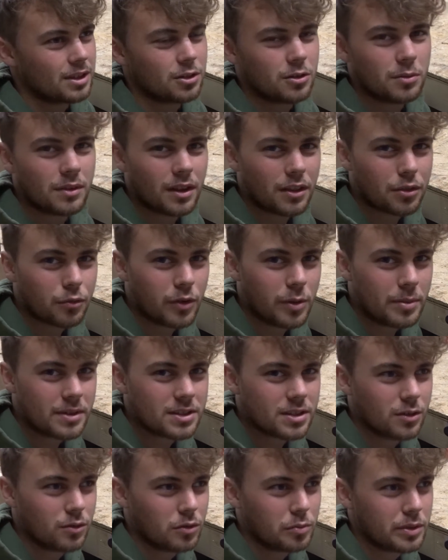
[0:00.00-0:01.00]
doing it with a
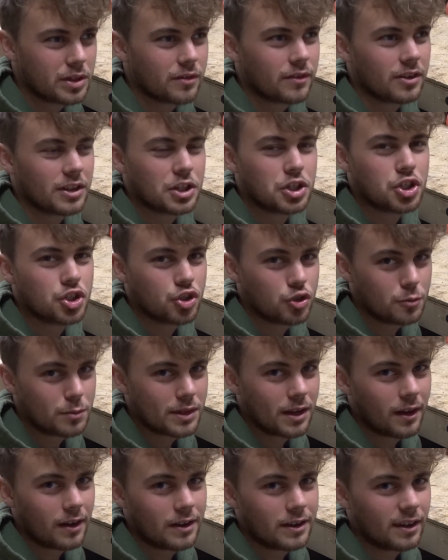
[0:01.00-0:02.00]
3x2 would be a really
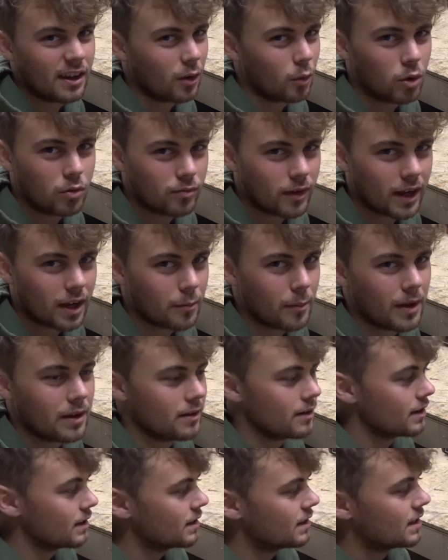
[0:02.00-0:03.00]
stupid idea, and I wouldn't
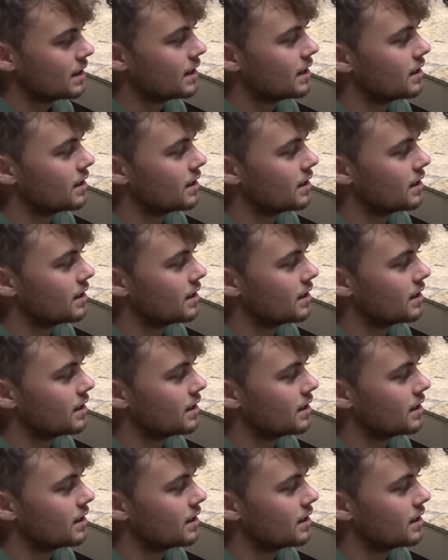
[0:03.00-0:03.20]
recommend it.